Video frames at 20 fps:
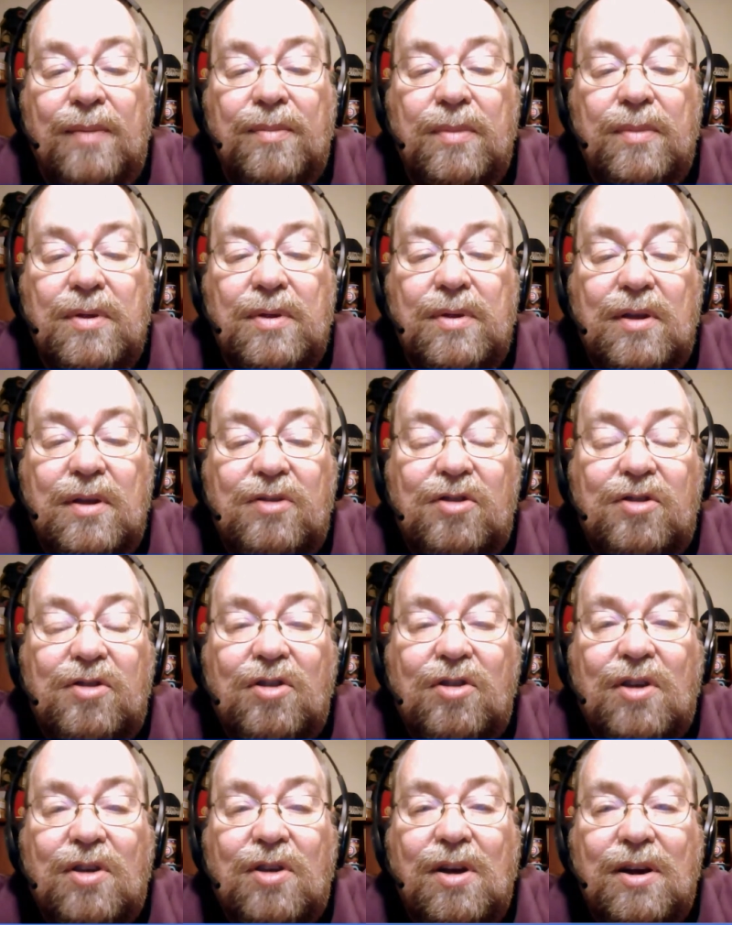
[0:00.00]
This
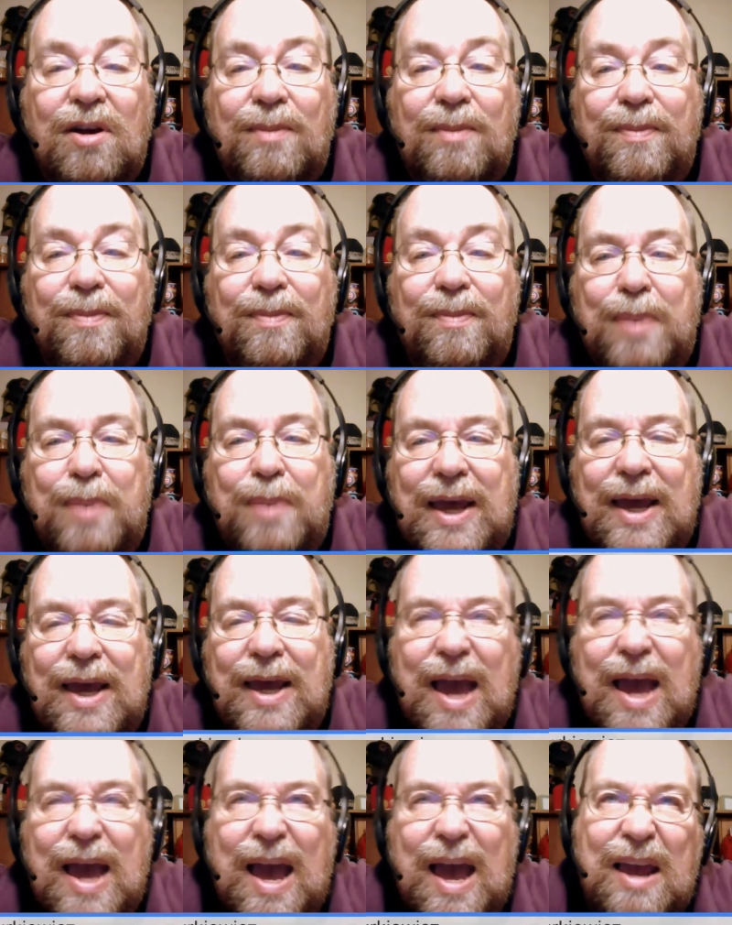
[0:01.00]
is going to
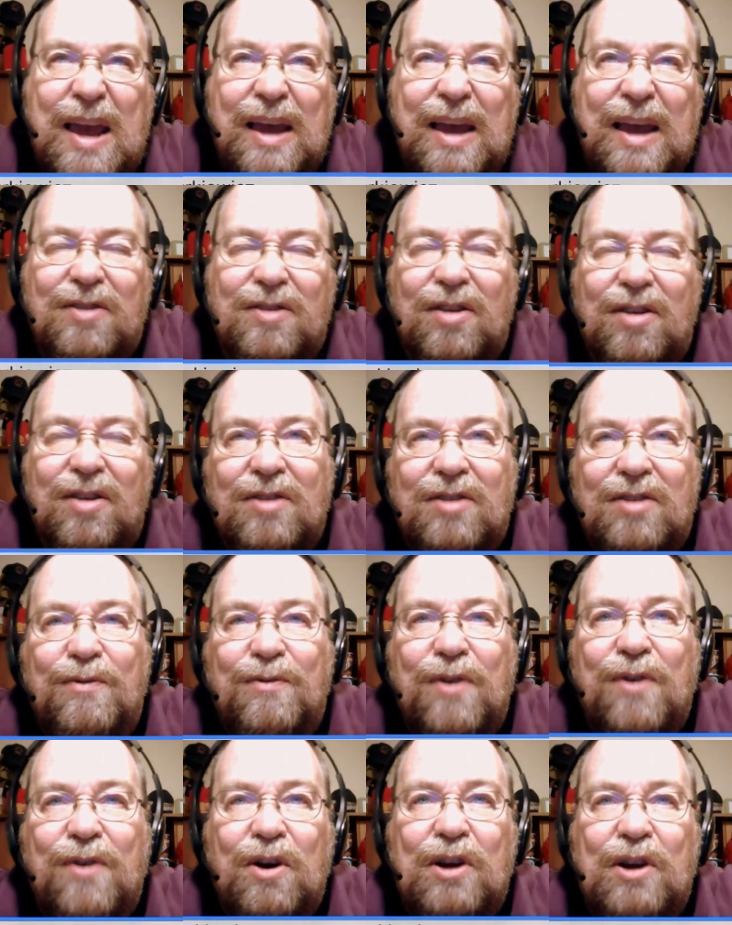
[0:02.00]
be it's a
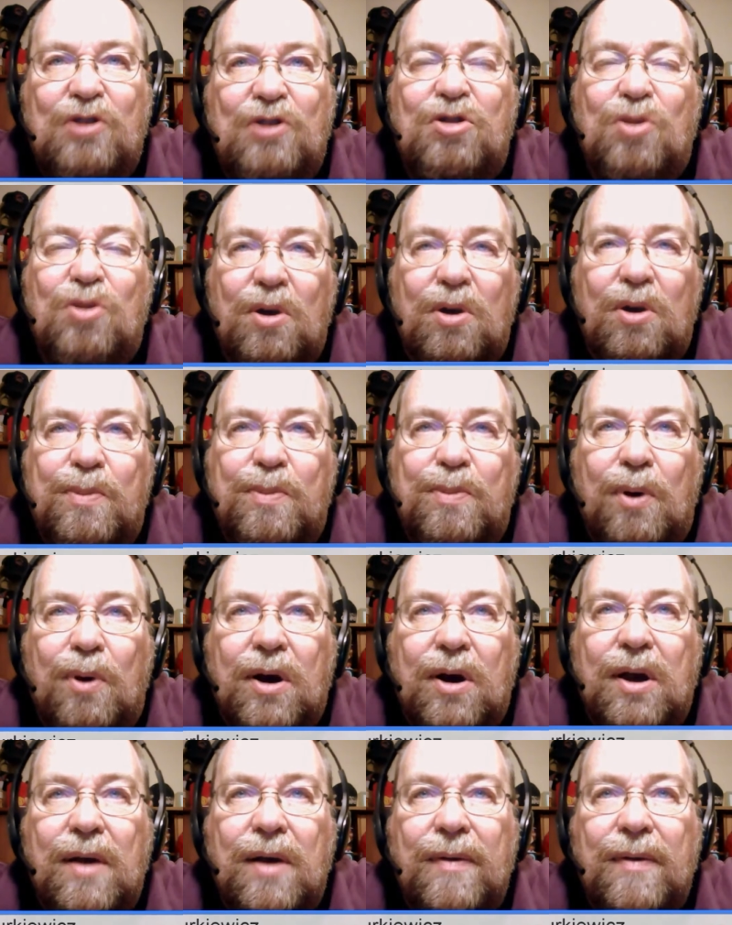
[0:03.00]
very short
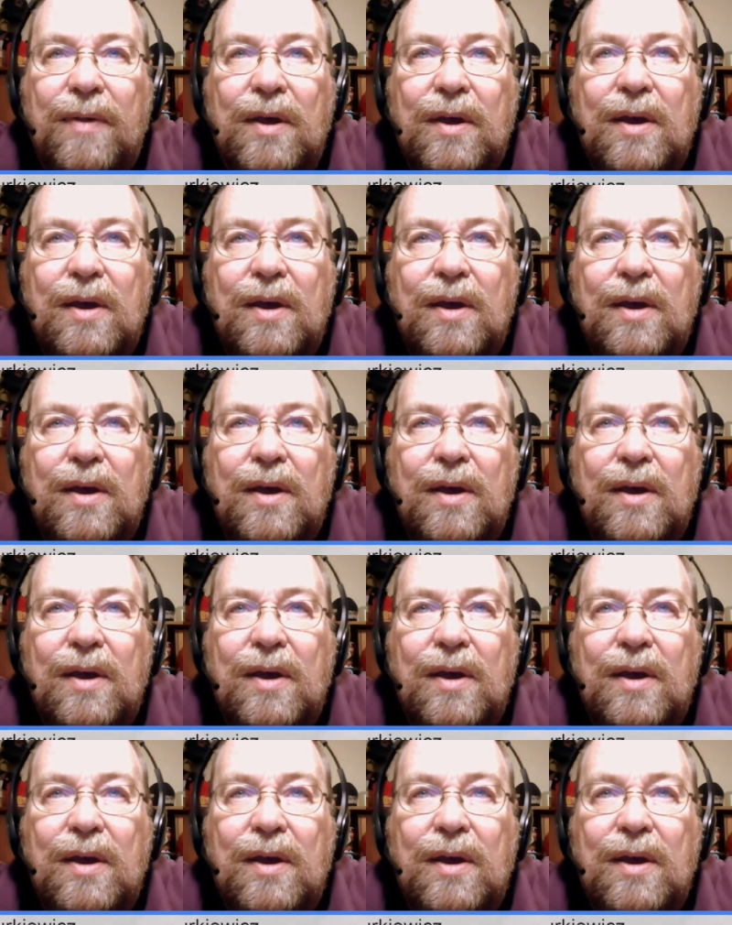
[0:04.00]
book,